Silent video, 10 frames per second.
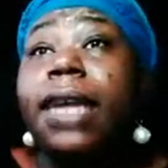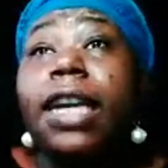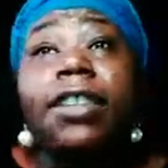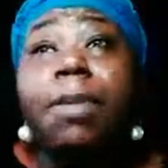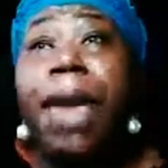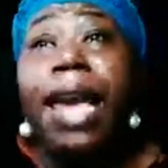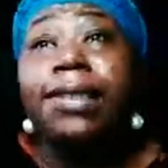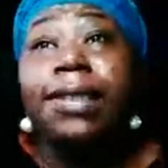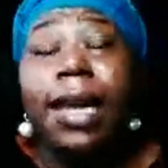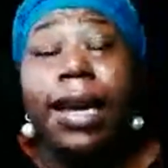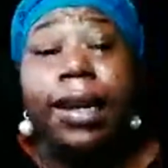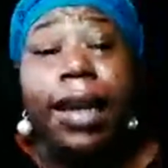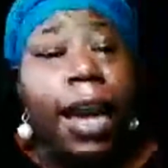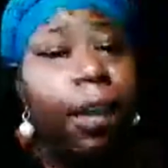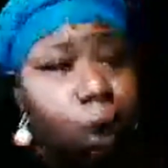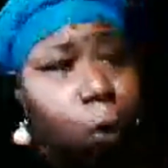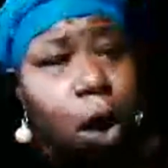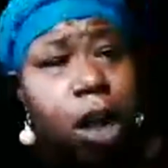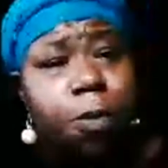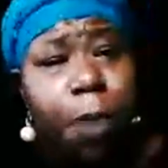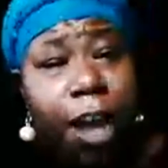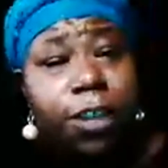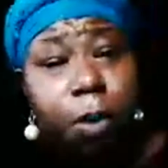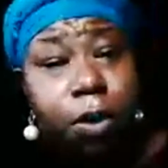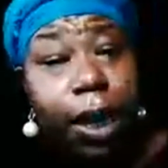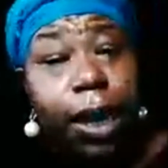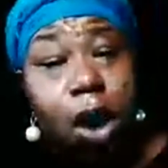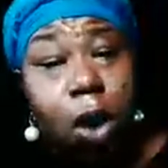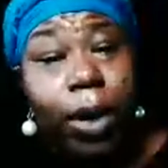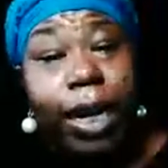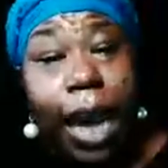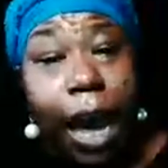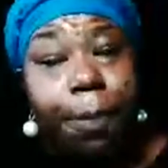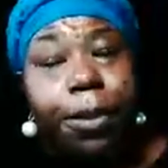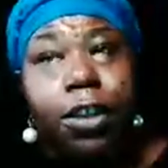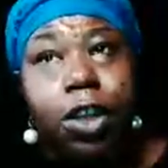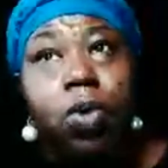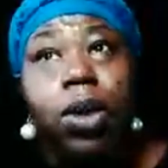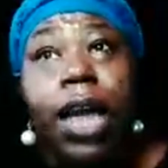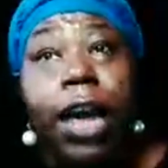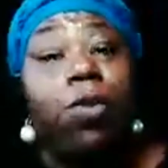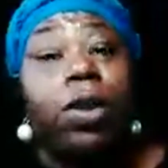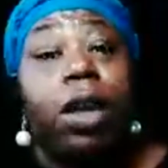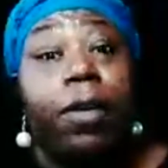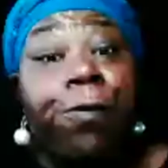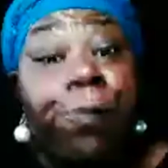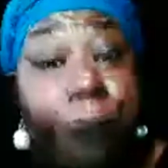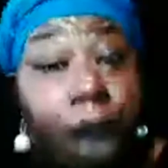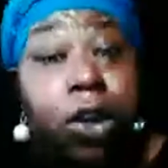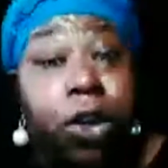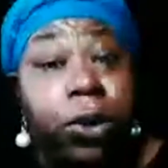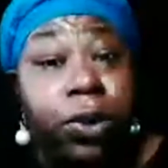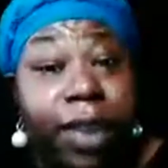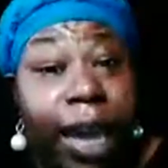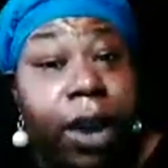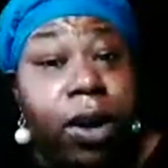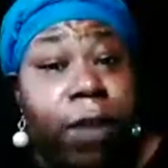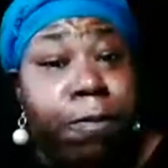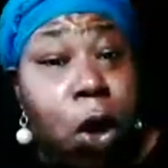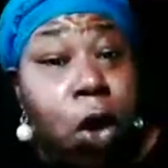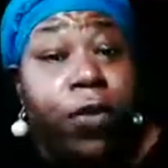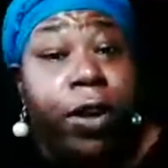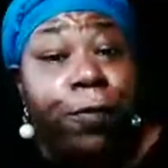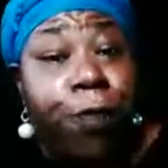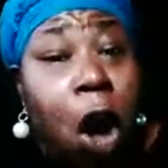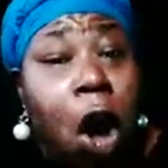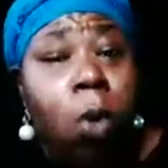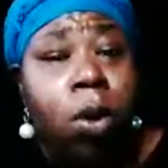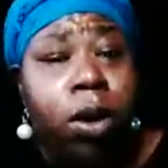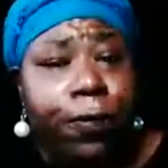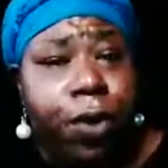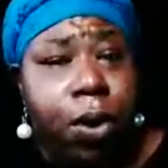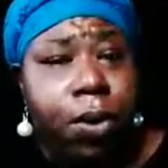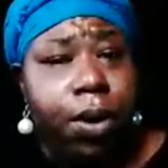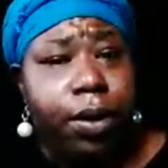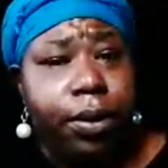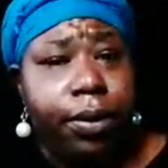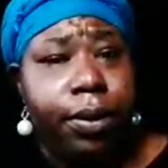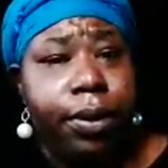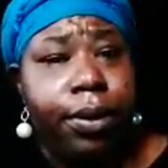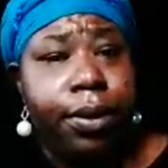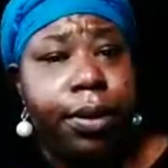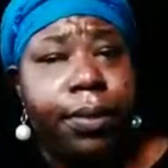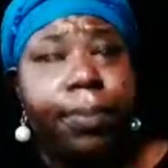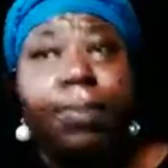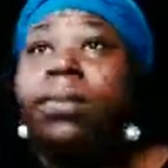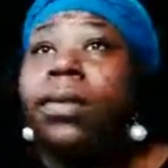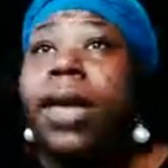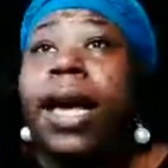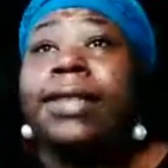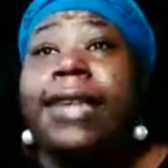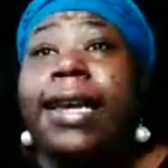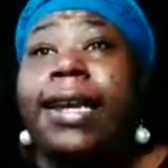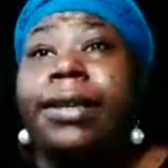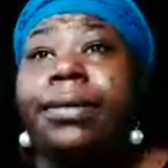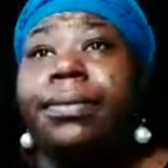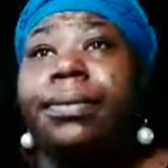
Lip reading: It's your baseline. If the worst possible thing already happened to you in life, what the fuck are you scared of moving forward for? I said it.